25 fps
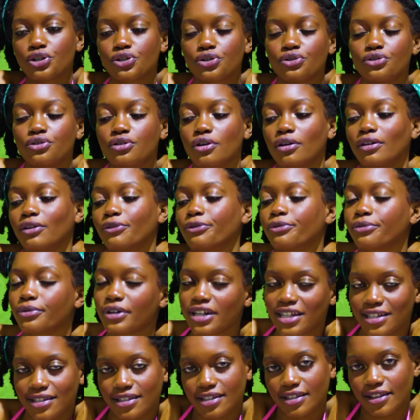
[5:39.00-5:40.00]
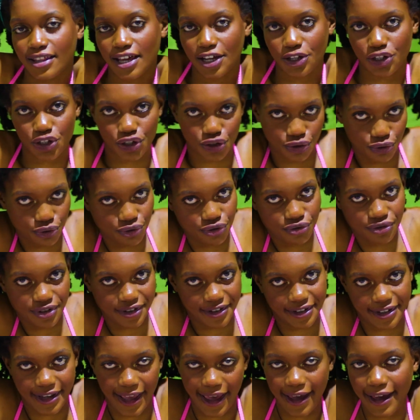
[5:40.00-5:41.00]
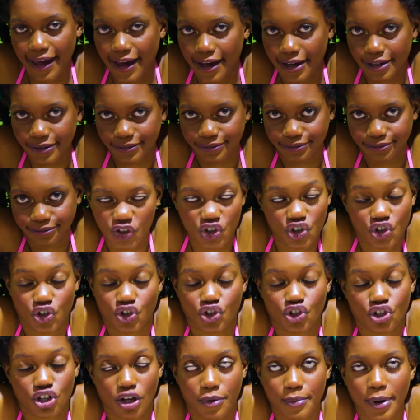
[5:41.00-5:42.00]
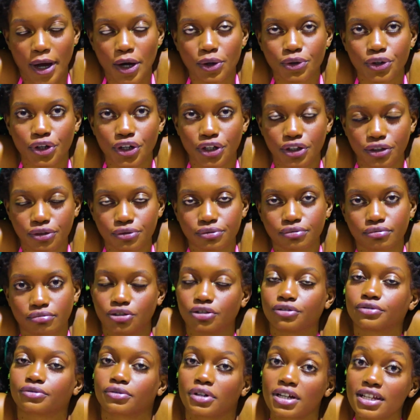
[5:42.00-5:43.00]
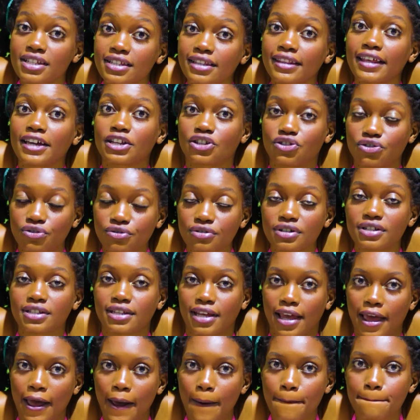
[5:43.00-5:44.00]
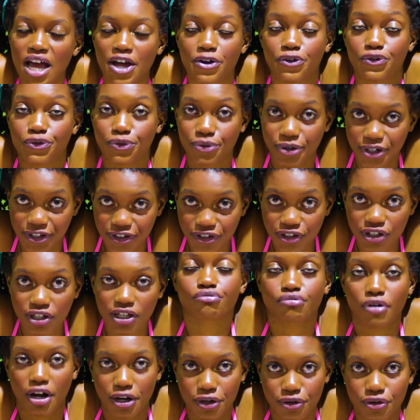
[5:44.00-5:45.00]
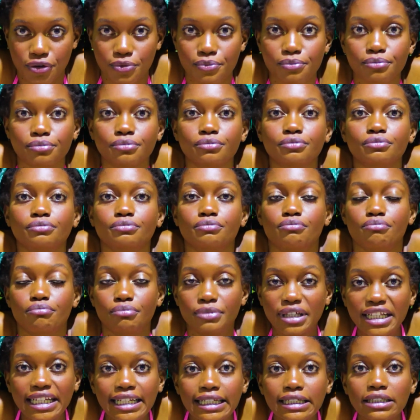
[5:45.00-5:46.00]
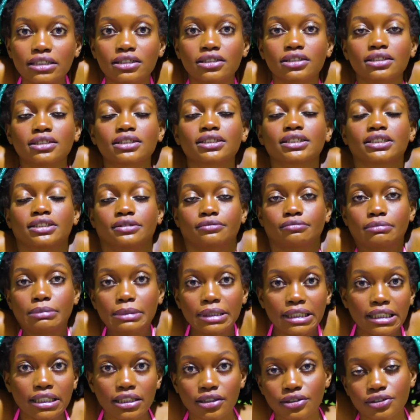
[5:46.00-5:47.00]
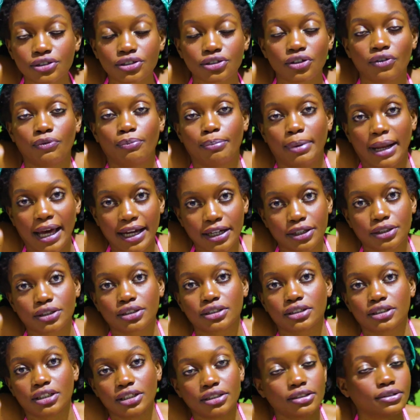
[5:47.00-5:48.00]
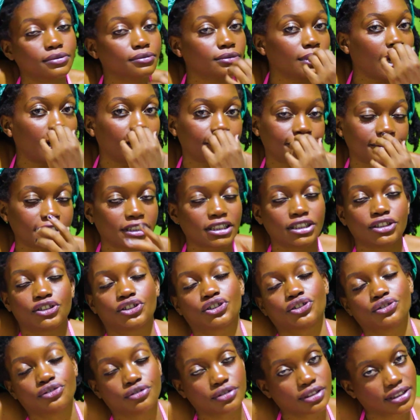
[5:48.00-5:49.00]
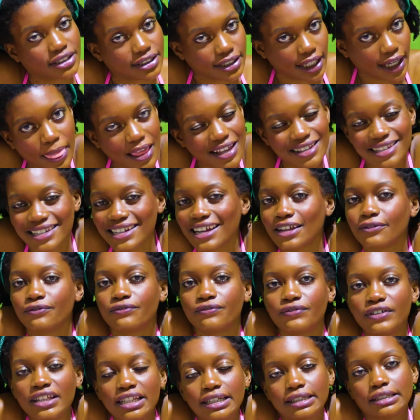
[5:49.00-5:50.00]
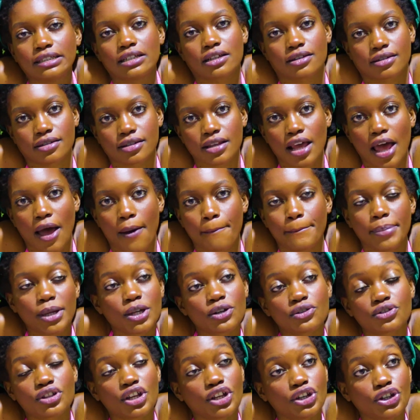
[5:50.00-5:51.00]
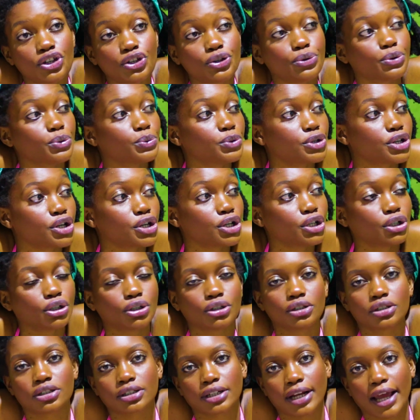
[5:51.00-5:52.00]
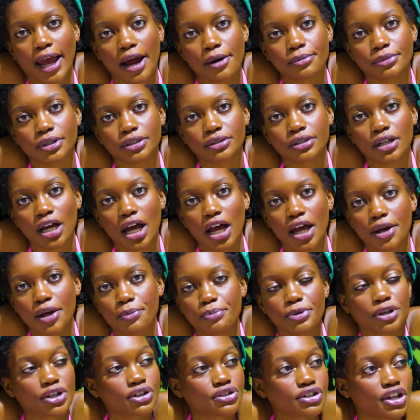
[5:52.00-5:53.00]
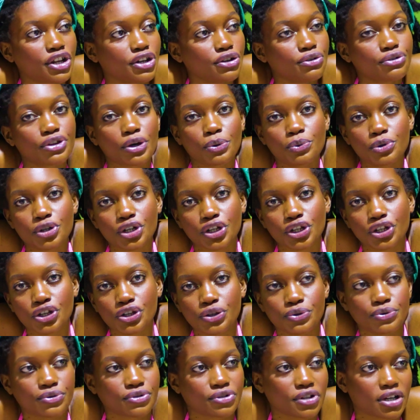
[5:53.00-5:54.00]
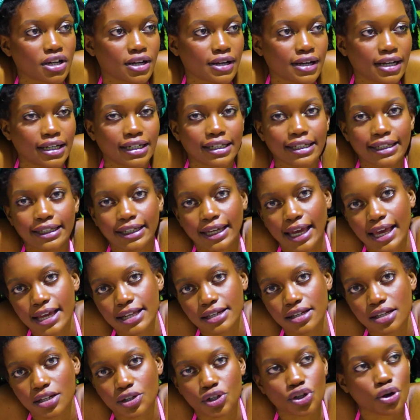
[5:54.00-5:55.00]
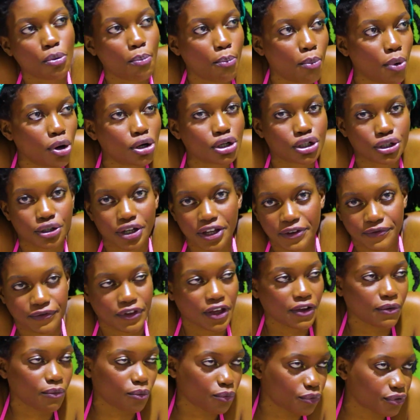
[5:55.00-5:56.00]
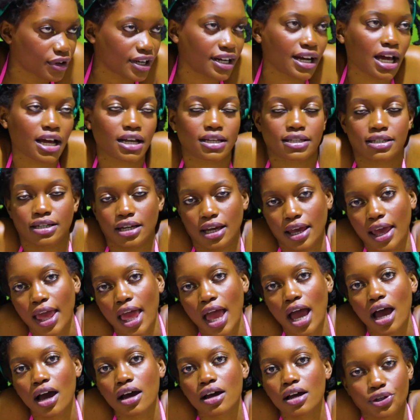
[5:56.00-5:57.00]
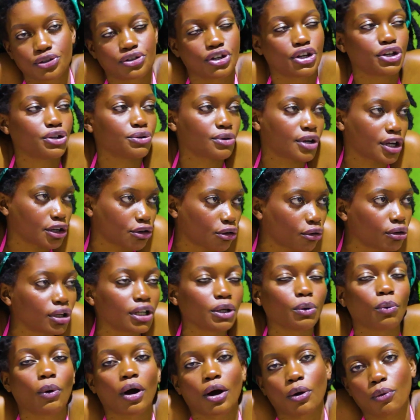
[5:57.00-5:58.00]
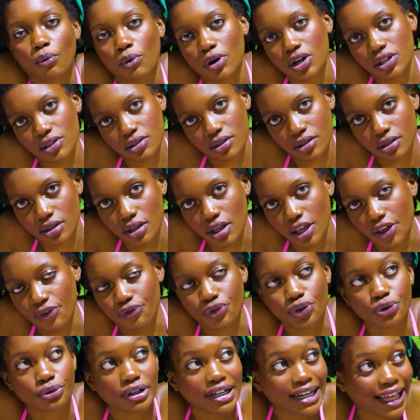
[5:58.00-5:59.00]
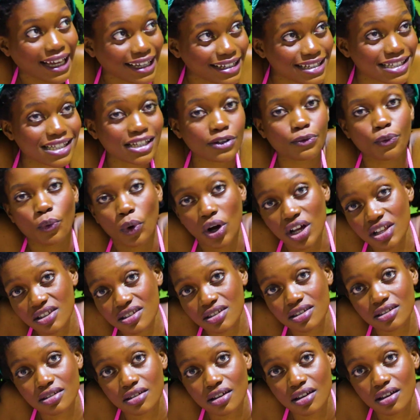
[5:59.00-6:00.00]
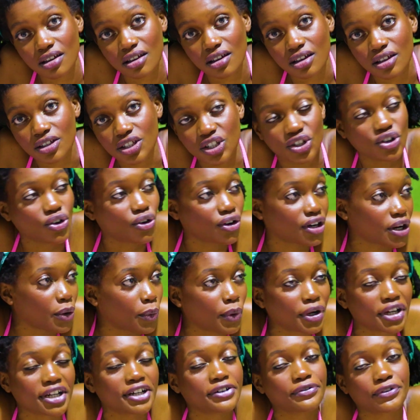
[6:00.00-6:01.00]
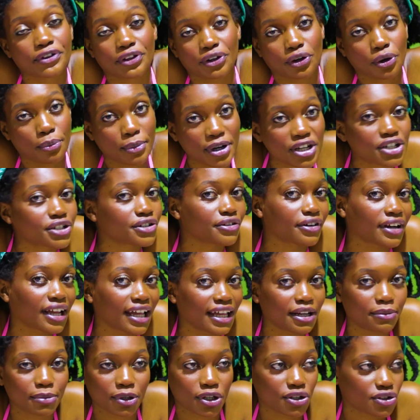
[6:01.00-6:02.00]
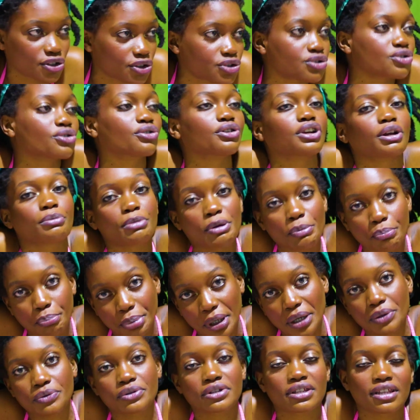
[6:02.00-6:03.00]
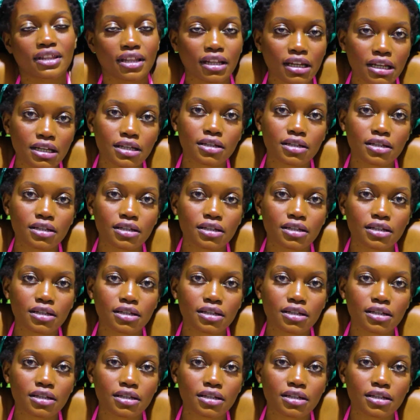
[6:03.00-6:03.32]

to not risk their children's hair. They just somehow knew to not risk their children's hair and risk random millions and millions of black and African children's hair. Isn't that villainous? Because they knew it wouldn't look good on camera. Because they knew they wouldn't use the girl again to murder if they relaxed her hair. Because they knew you can only want once. If you relax it once, you're not gonna want her for the commercial again because it's not gonna be bouncy the